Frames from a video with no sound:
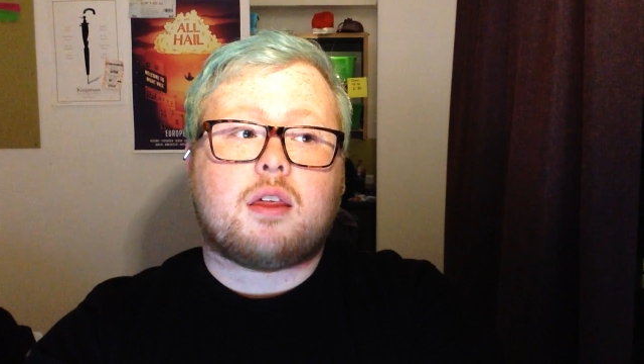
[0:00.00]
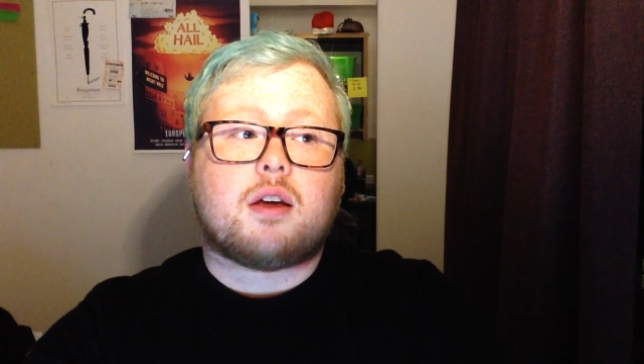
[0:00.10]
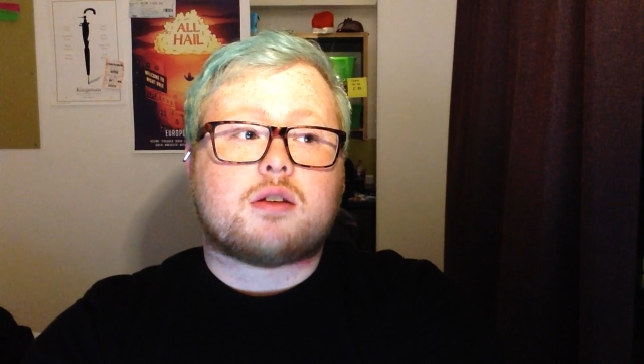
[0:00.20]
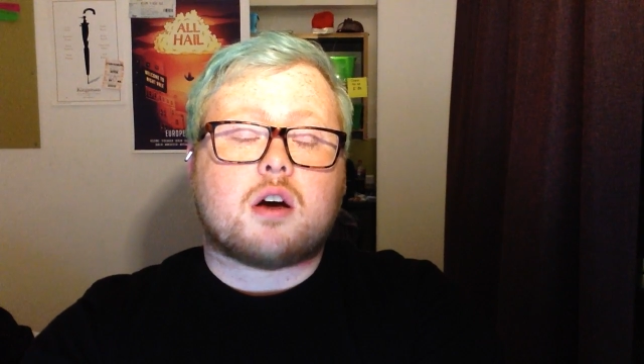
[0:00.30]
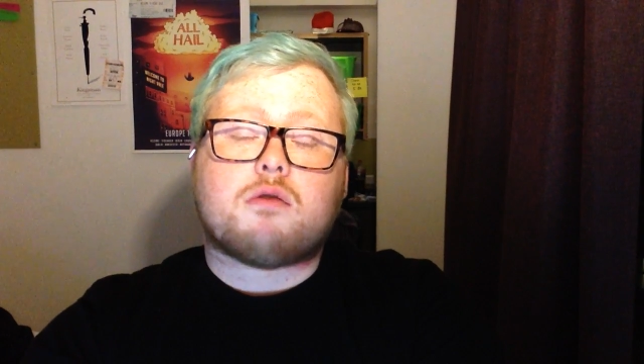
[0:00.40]

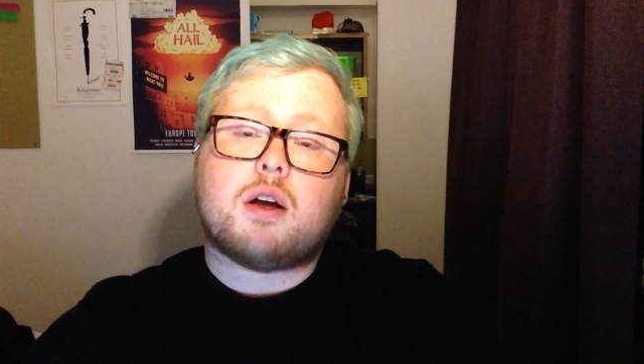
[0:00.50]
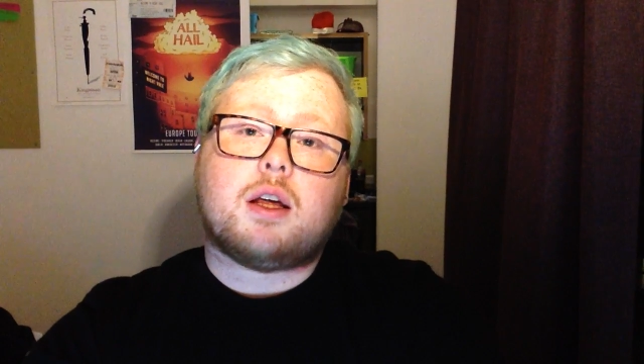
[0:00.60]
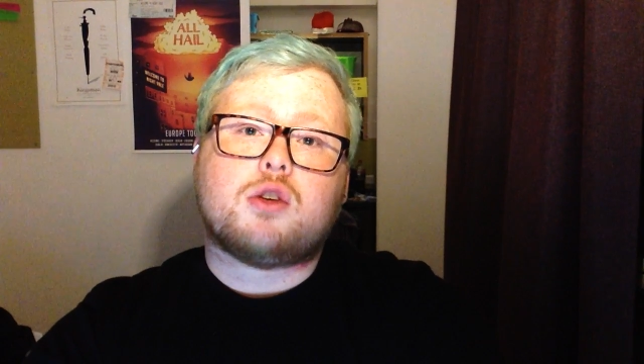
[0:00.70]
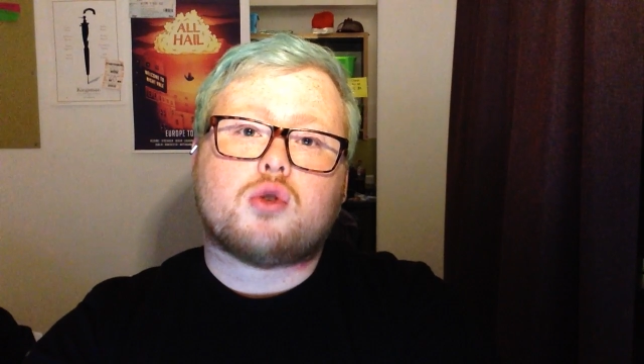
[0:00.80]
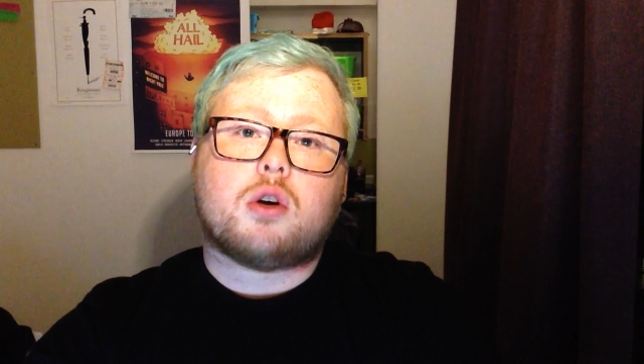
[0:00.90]
things that I
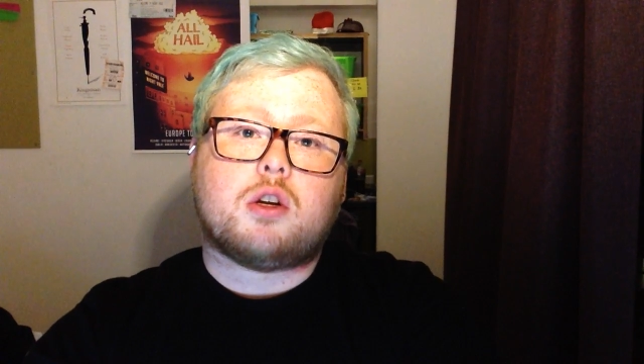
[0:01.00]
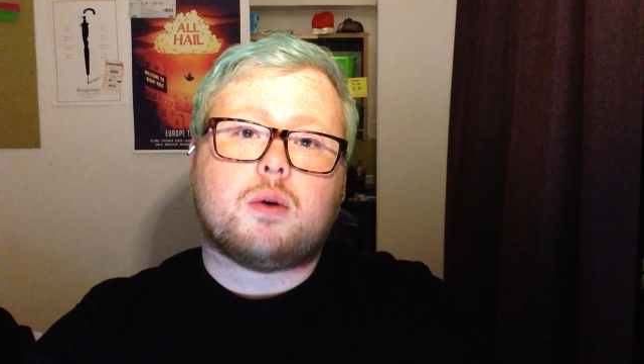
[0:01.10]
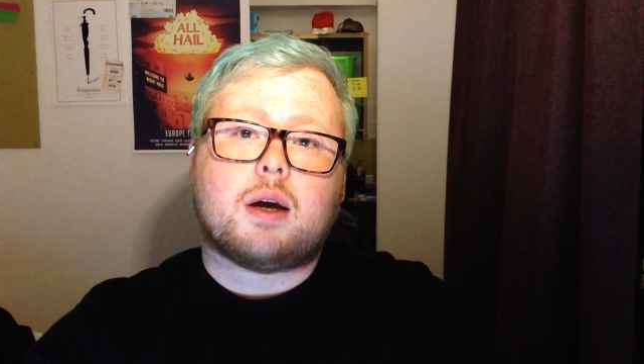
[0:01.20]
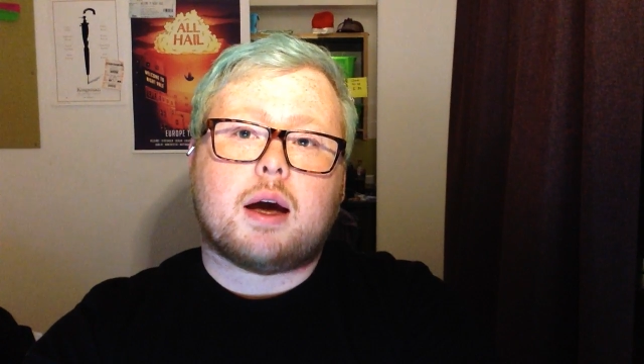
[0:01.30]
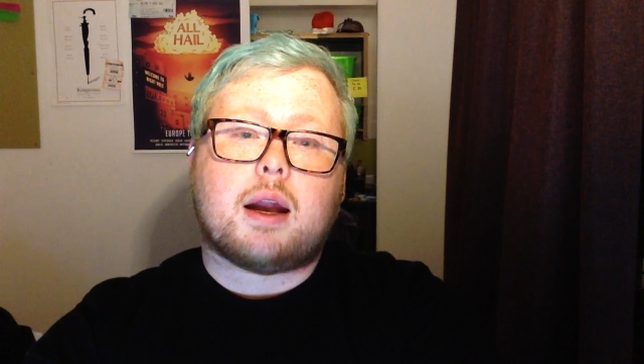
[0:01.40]
really enjoy
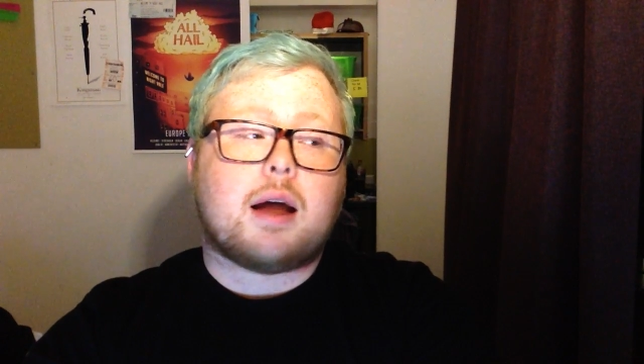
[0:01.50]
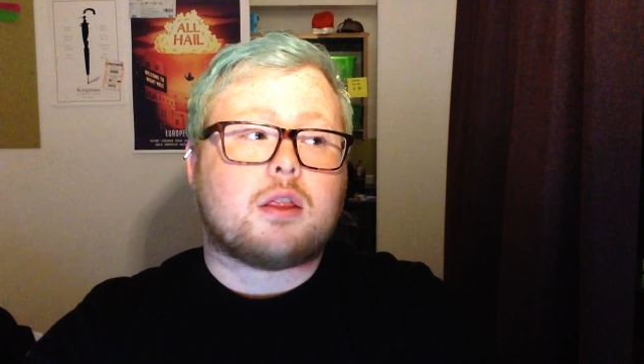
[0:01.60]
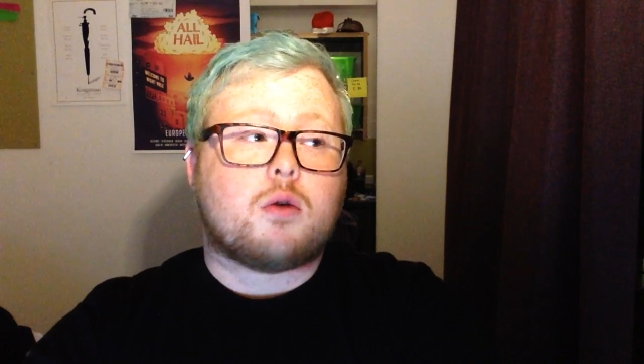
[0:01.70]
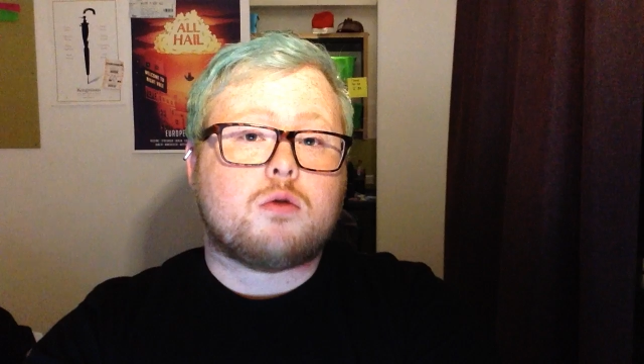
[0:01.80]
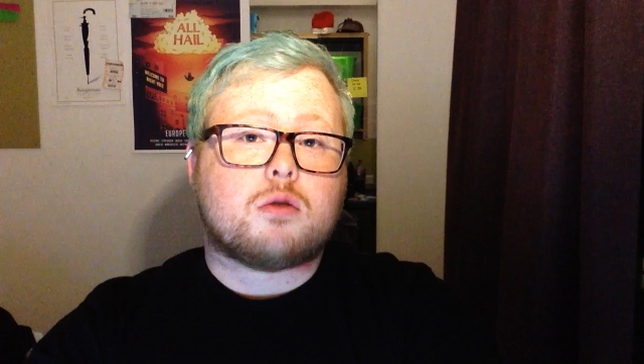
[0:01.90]
doing and
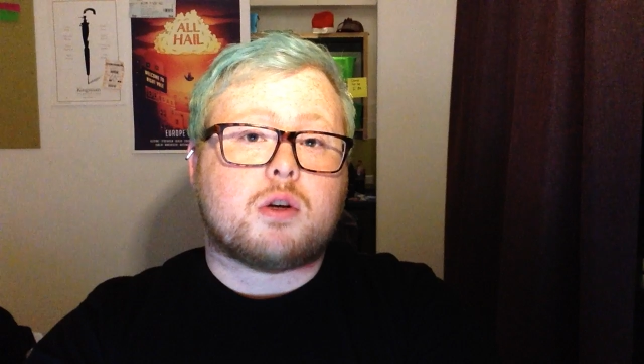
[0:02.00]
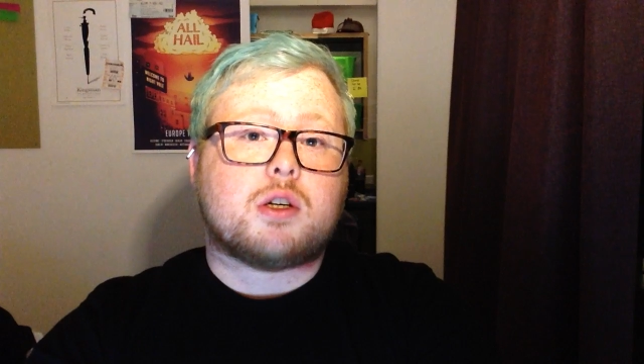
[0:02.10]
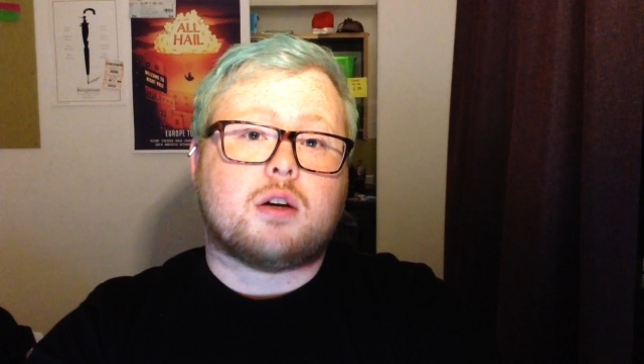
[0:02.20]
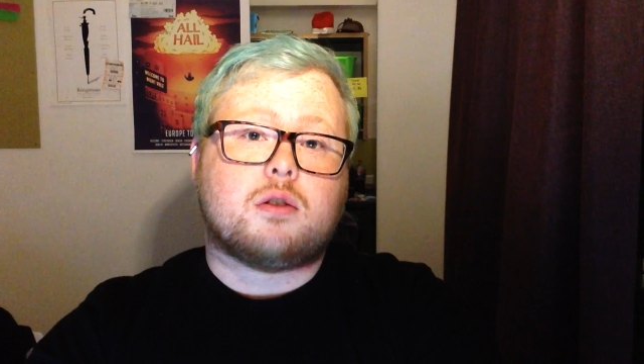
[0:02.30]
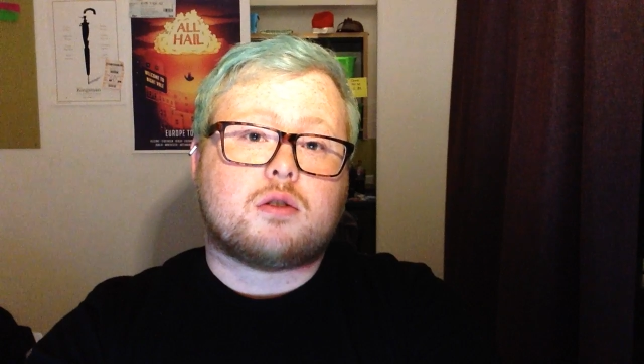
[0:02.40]
add those to my
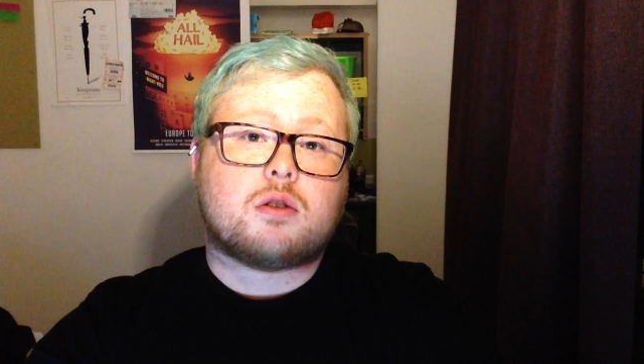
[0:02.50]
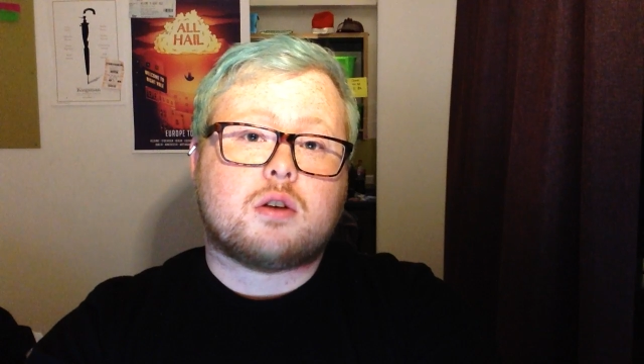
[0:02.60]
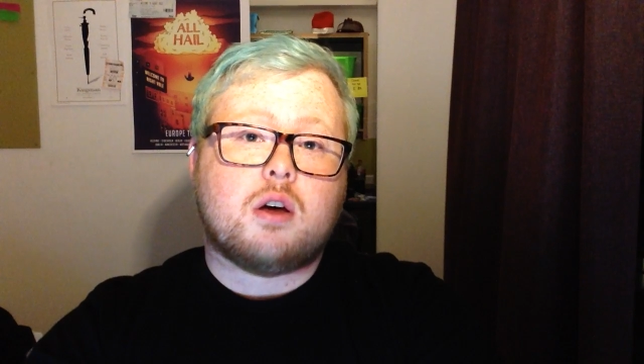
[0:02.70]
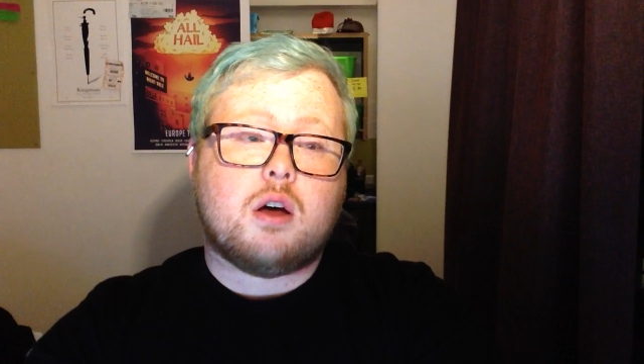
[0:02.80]
channels.